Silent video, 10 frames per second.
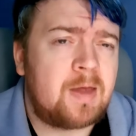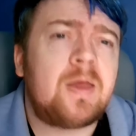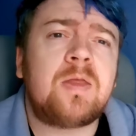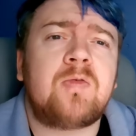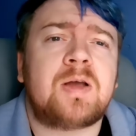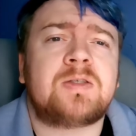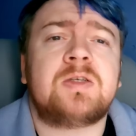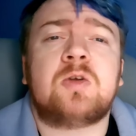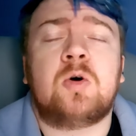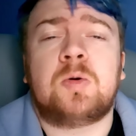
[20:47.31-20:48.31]
and then the rest
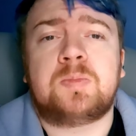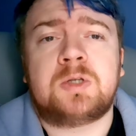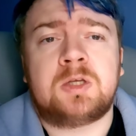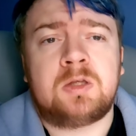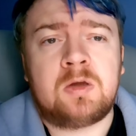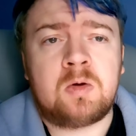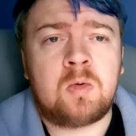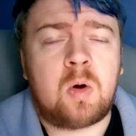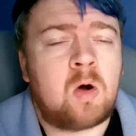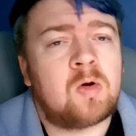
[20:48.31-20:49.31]
is up to you,
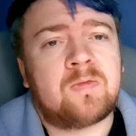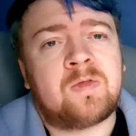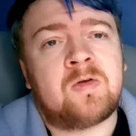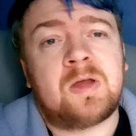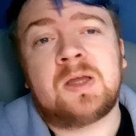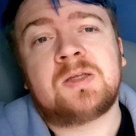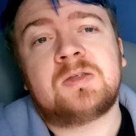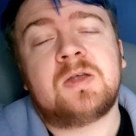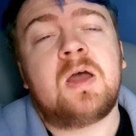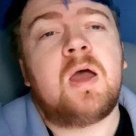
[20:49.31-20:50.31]
or if there is,